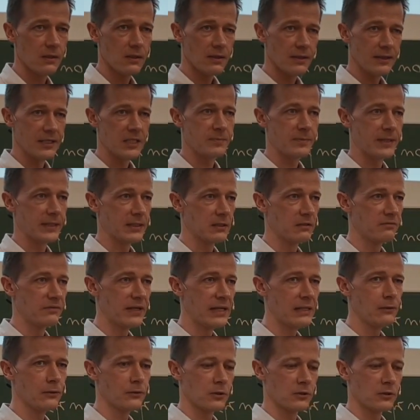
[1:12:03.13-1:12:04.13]
expected
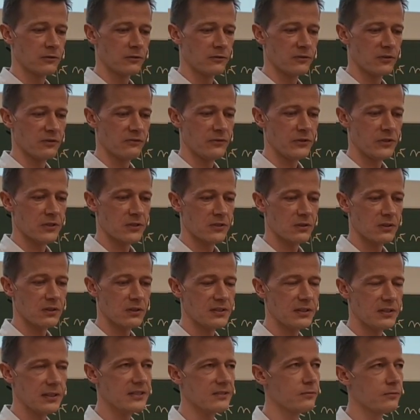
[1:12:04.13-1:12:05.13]
values of the sufficient
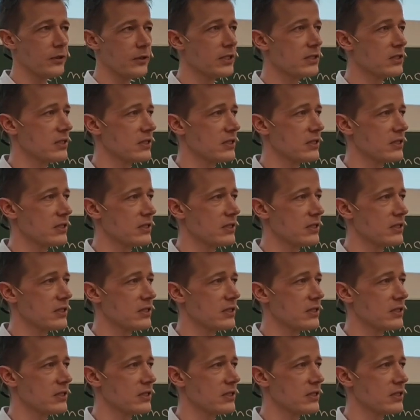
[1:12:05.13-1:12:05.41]
statistics, which